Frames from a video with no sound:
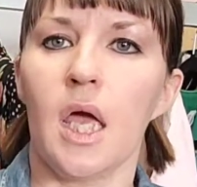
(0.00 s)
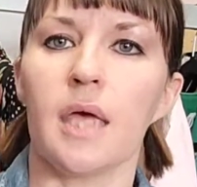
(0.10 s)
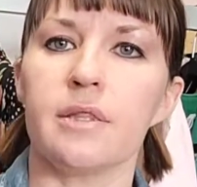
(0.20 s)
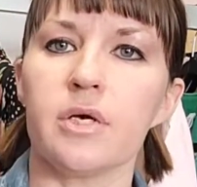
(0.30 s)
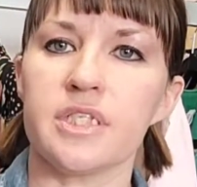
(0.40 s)

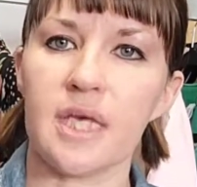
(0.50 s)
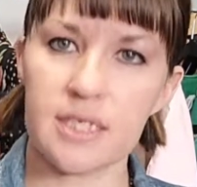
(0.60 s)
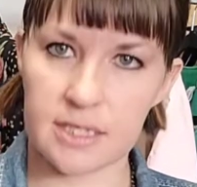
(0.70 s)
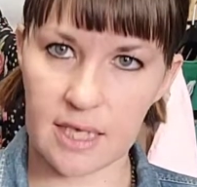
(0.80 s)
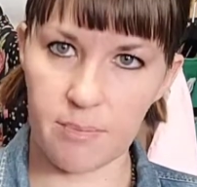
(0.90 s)
It looks like
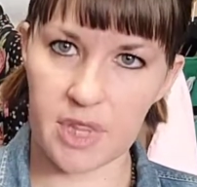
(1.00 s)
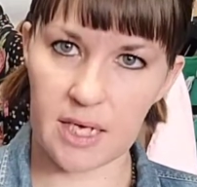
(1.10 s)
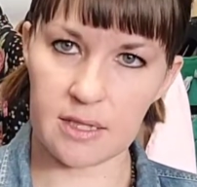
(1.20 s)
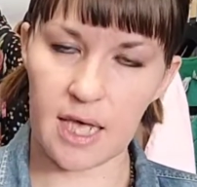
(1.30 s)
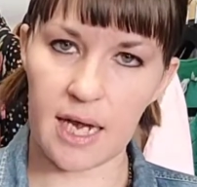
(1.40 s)

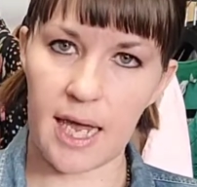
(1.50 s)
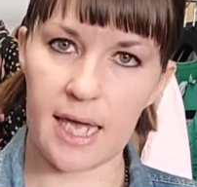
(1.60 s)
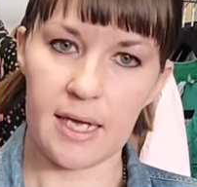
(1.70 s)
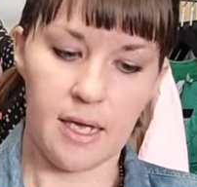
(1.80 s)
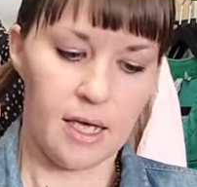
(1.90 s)
something that
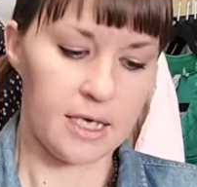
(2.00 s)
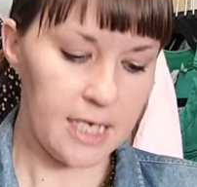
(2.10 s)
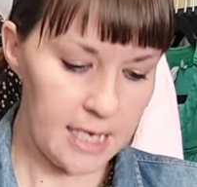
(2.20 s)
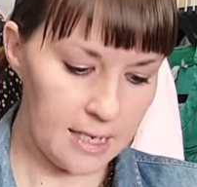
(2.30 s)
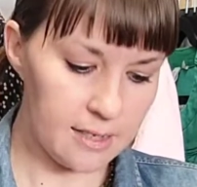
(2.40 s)
a
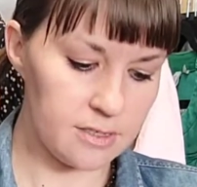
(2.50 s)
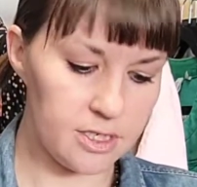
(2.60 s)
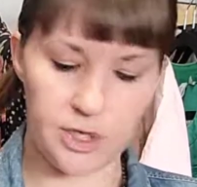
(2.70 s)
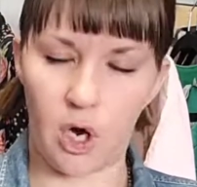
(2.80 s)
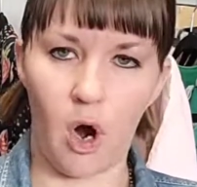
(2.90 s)
king's
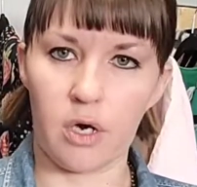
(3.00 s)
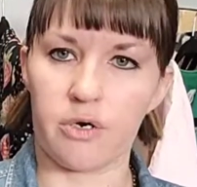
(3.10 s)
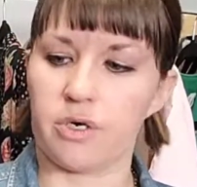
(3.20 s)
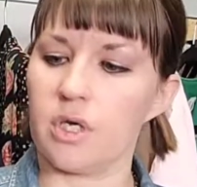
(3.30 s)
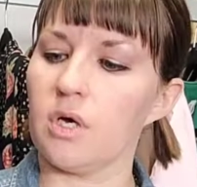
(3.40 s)

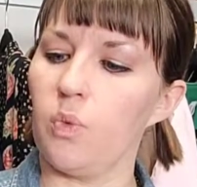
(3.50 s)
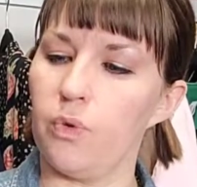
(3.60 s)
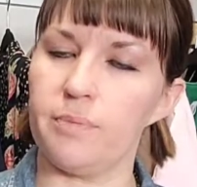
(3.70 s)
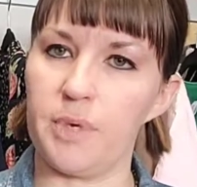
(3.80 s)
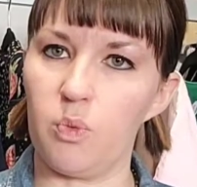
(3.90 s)
guard
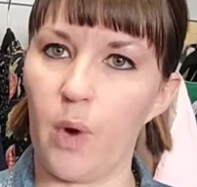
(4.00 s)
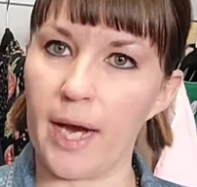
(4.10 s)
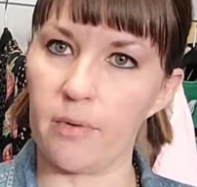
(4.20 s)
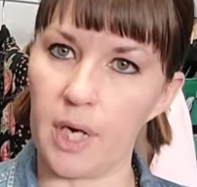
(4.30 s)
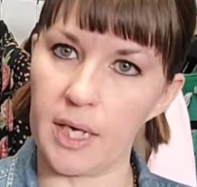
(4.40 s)
would be
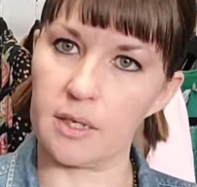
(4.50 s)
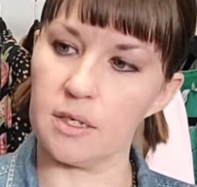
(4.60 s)
wearing.